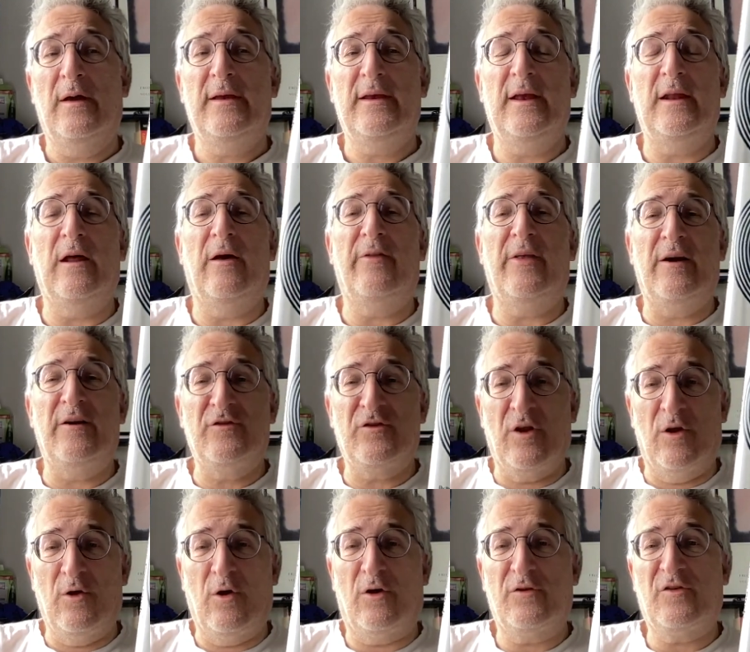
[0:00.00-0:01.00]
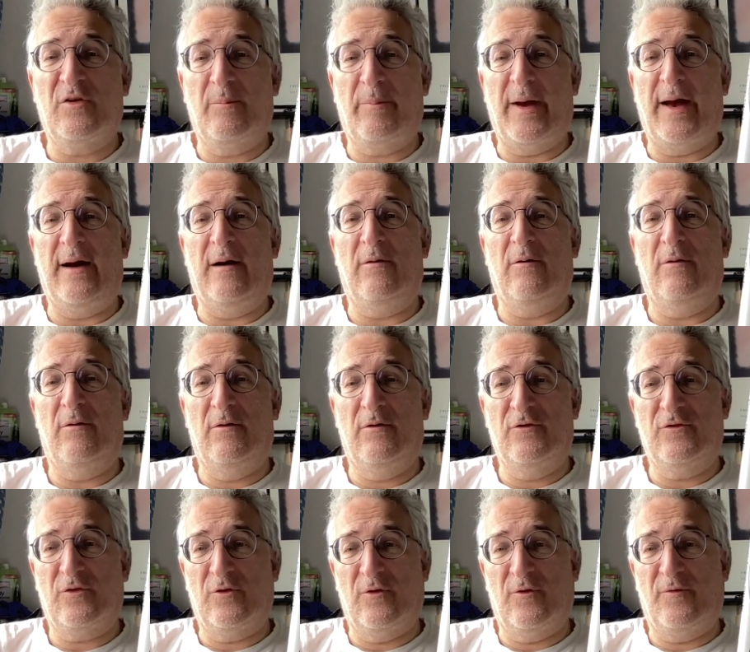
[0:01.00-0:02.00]
You know, there is a lot about
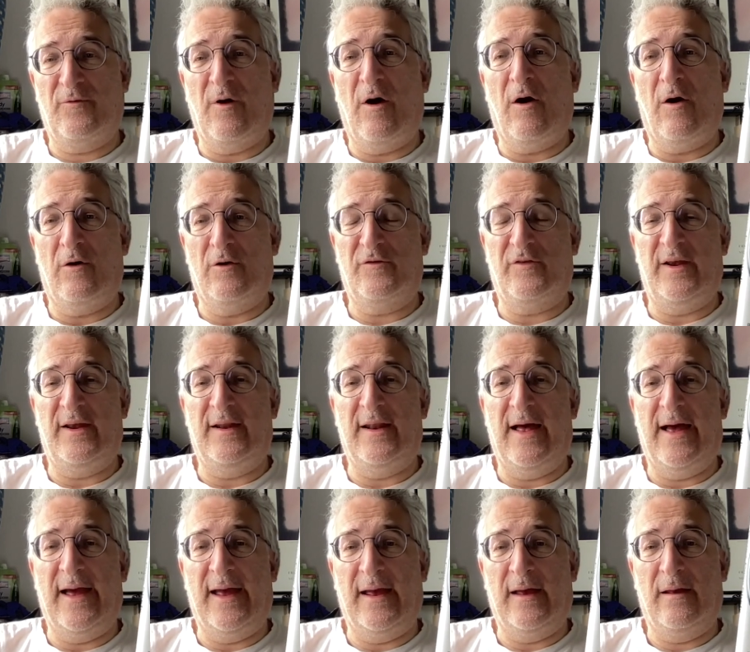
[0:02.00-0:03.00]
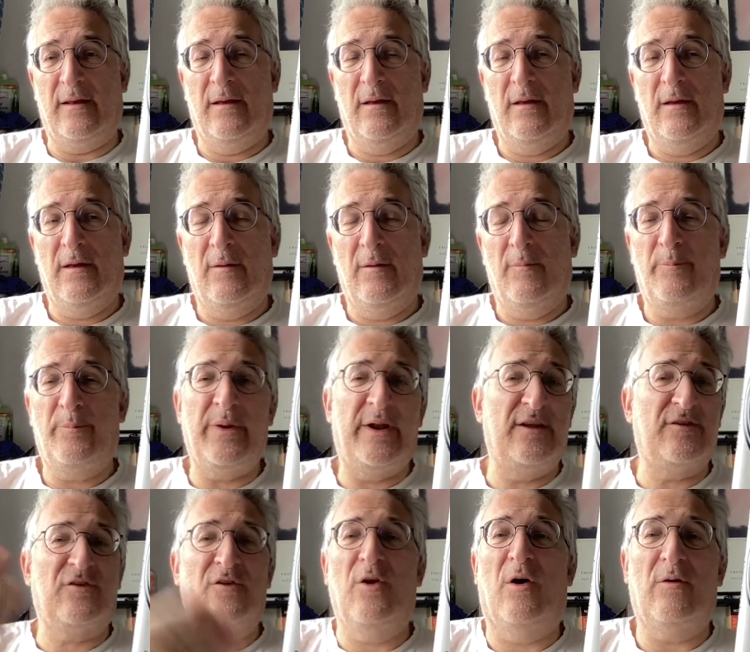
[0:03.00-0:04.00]
sort of R.D. Laing, but
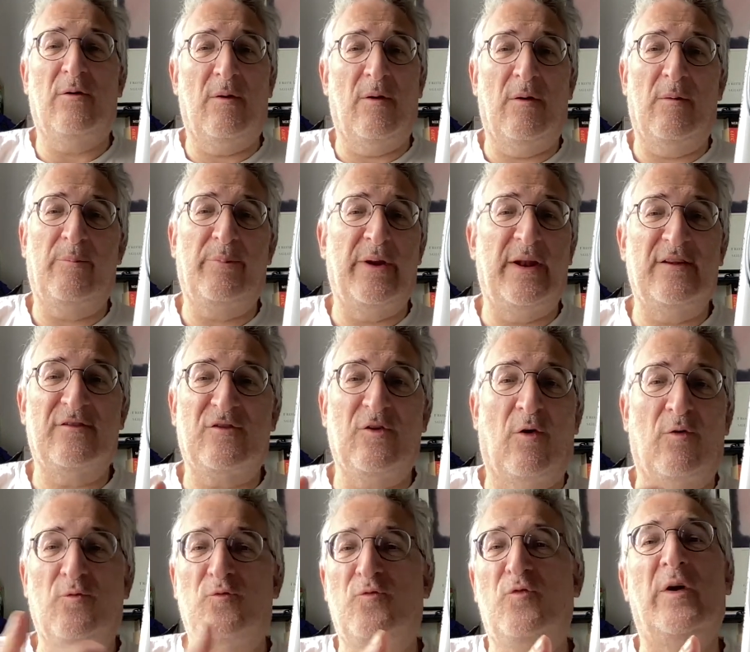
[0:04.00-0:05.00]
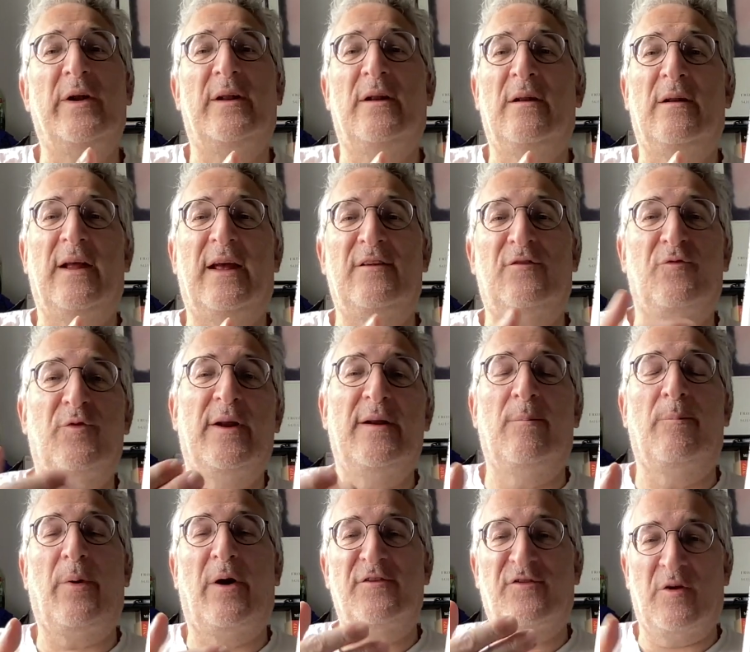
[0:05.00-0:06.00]
it's not but it's not written. It's
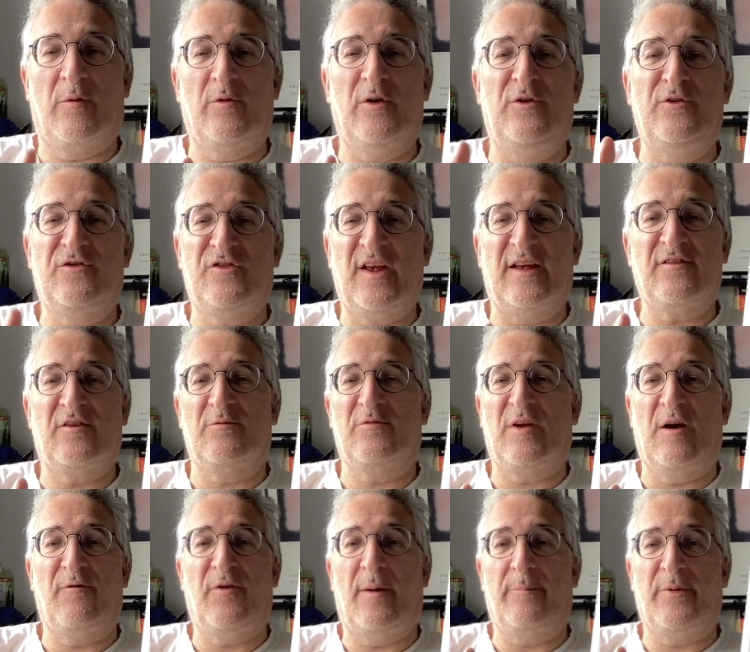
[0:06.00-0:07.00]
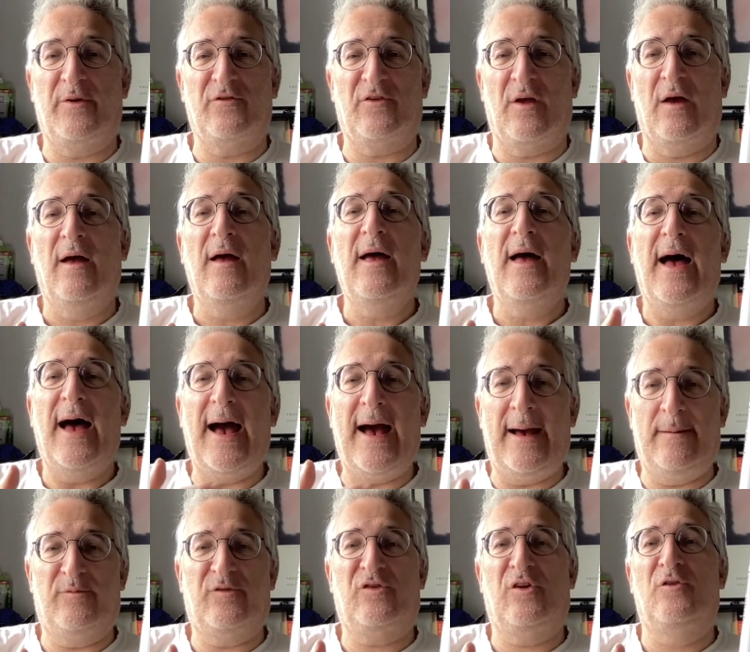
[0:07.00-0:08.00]
written by someone who sets himself up as an
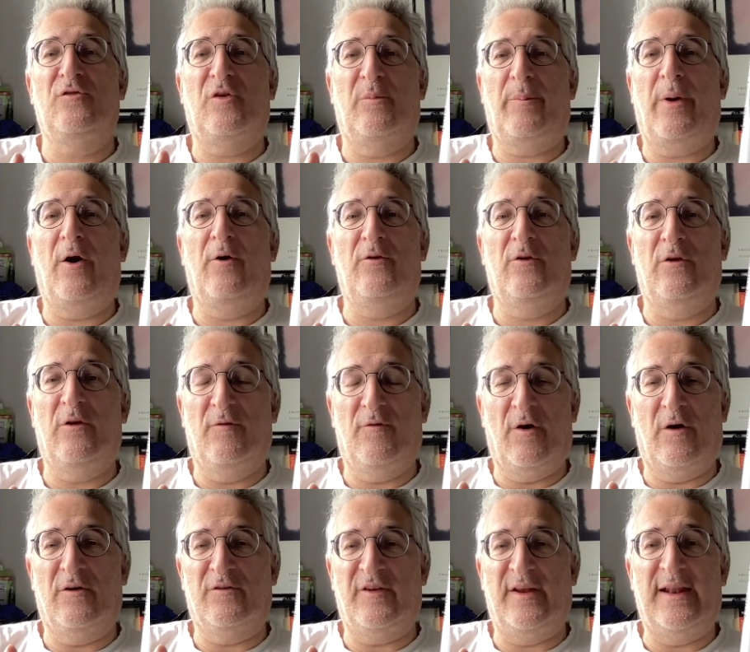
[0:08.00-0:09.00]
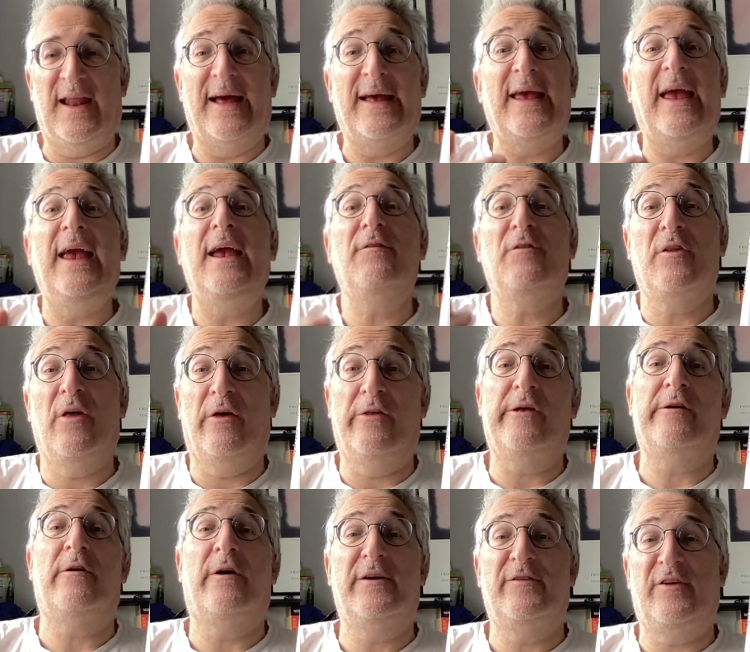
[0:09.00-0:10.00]
absolute opponent of R.D. Laing, even though
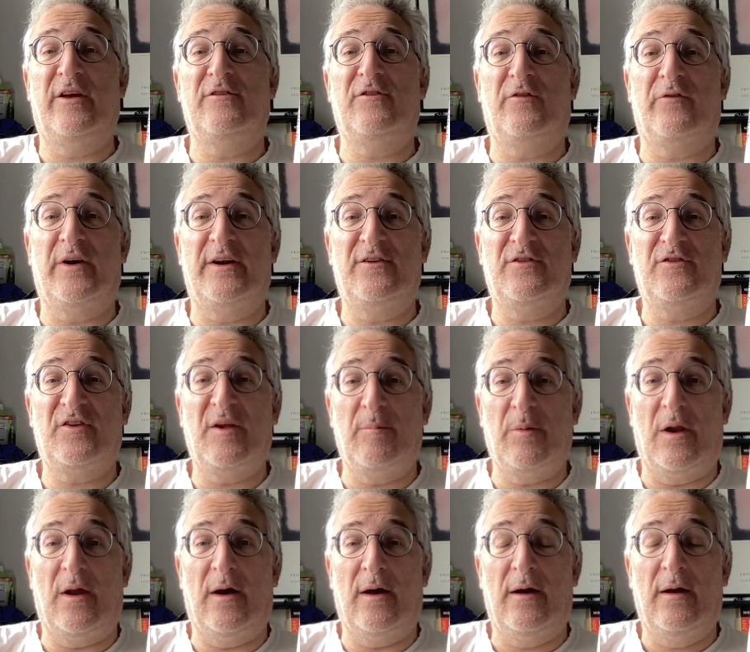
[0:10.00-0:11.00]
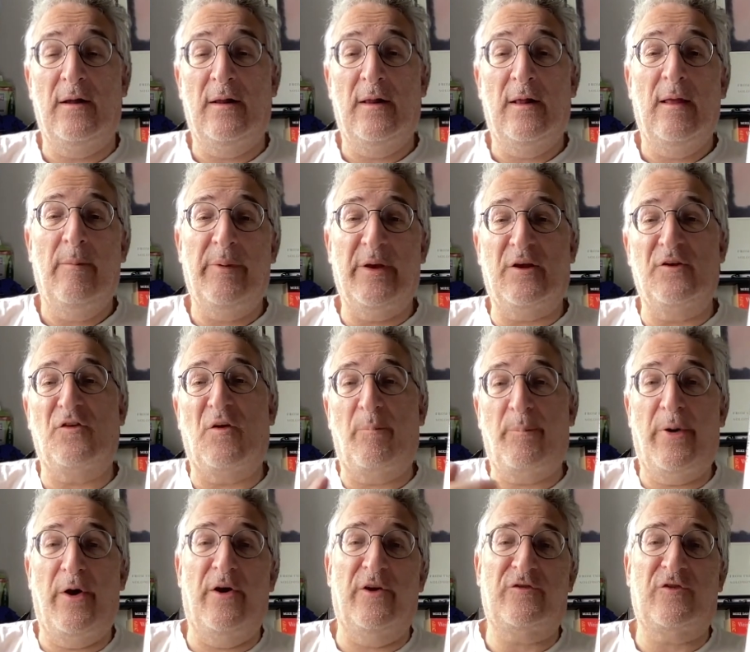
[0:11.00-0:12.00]
their ideas are very similar because of
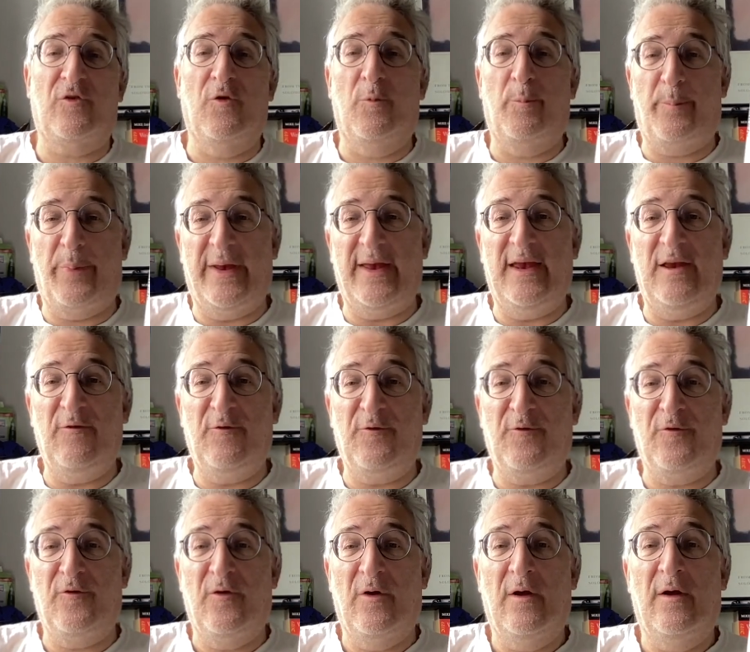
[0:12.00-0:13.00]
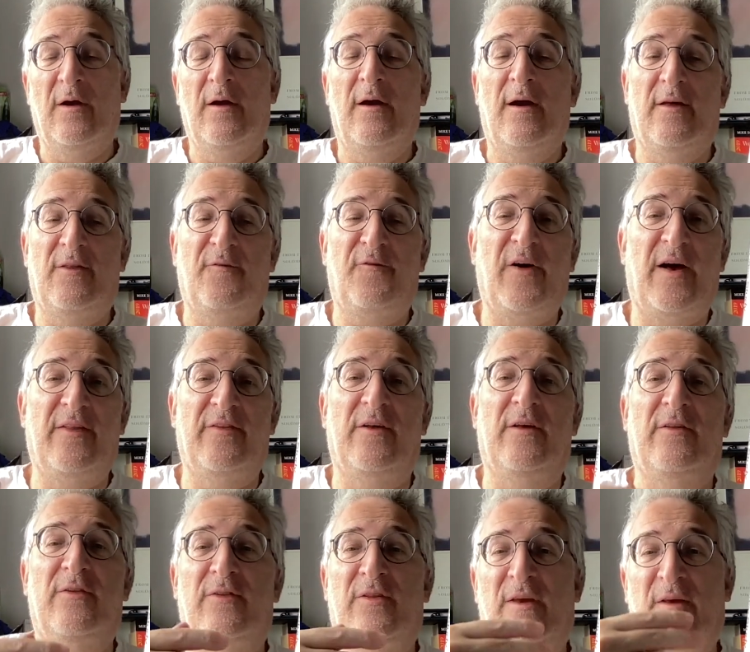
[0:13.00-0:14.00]
personal beef and the fact
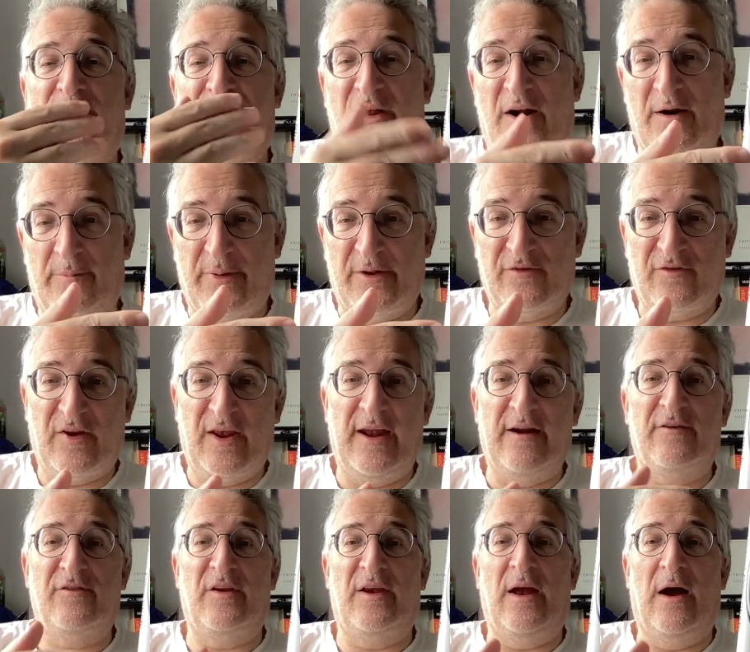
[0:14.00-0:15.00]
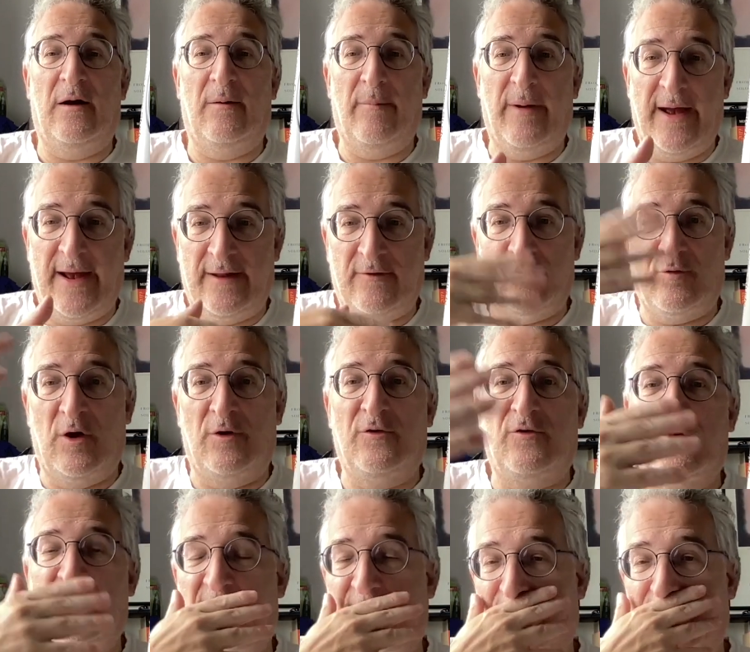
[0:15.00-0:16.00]
that the therapist here is a young man wrote
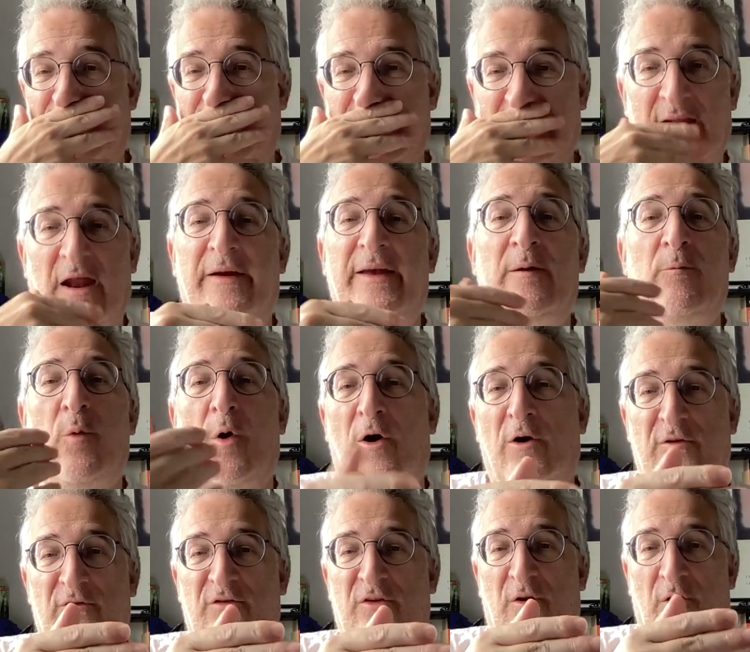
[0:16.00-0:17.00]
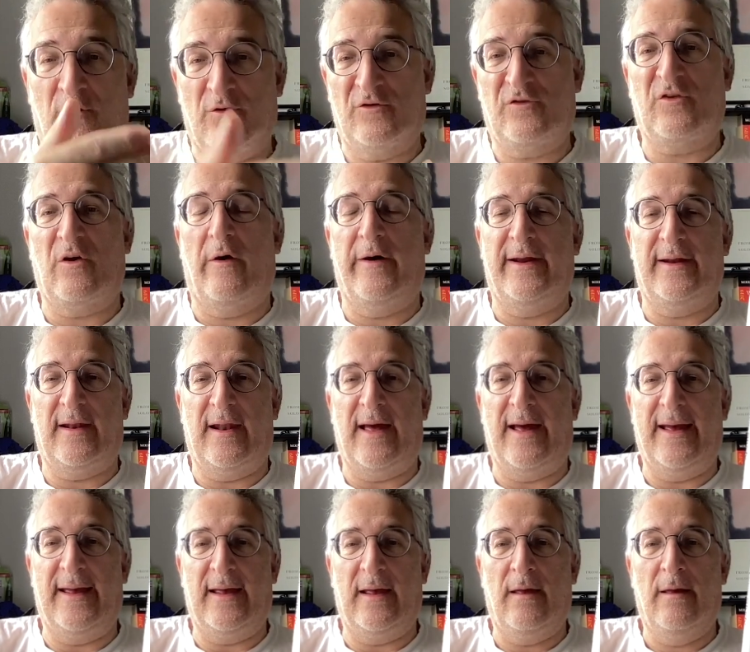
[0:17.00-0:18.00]
to you know he worked alongside
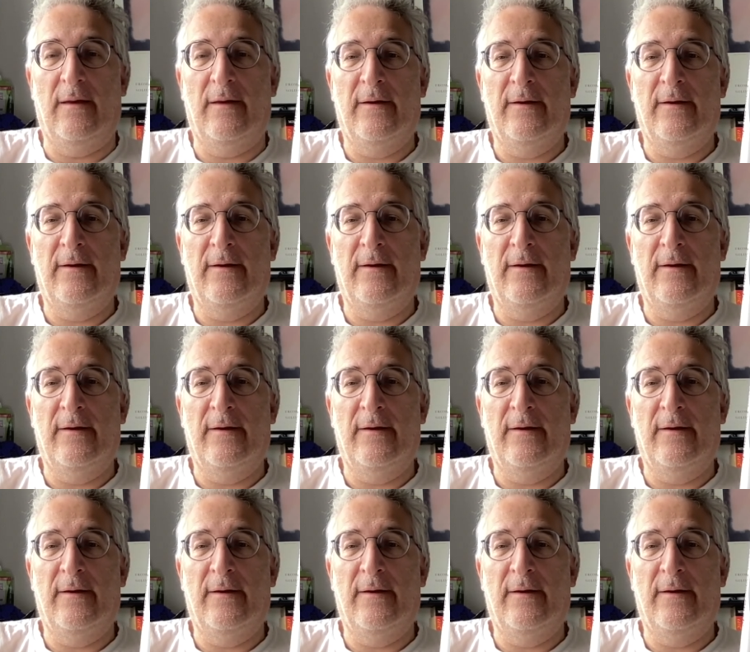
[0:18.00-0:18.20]
Laing.